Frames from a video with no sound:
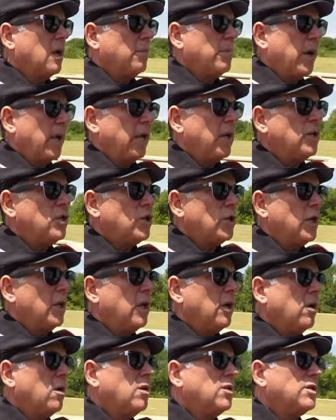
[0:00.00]
by
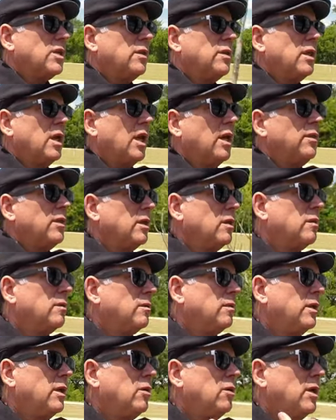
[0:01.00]
engineers,
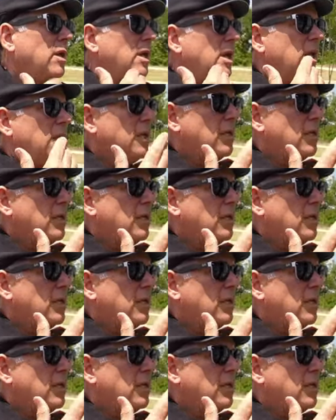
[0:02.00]
and they're in a